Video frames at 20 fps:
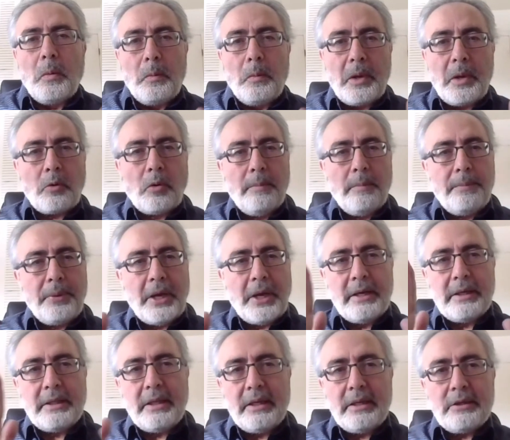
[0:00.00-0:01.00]
we
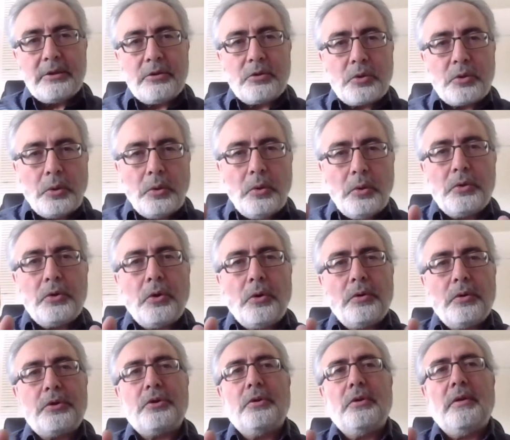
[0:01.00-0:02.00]
compare these two
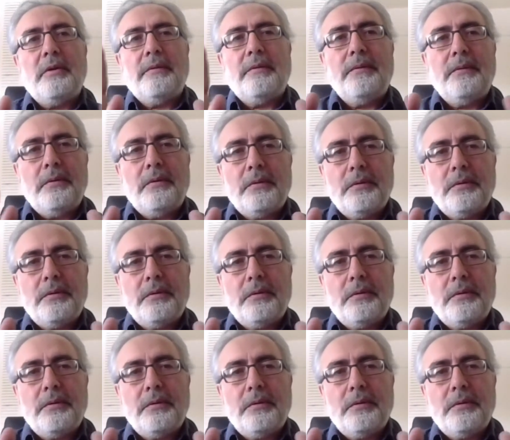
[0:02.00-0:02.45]
notion of